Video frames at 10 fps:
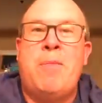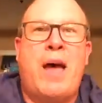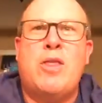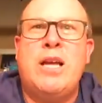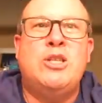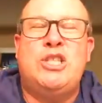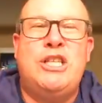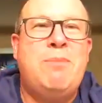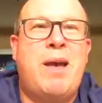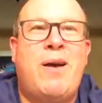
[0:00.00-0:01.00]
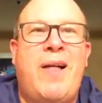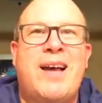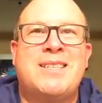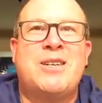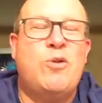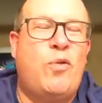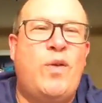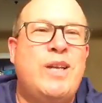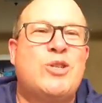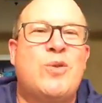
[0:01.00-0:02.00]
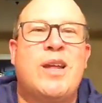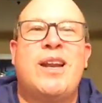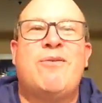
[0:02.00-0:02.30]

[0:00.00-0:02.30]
I think Gmail has a new feature that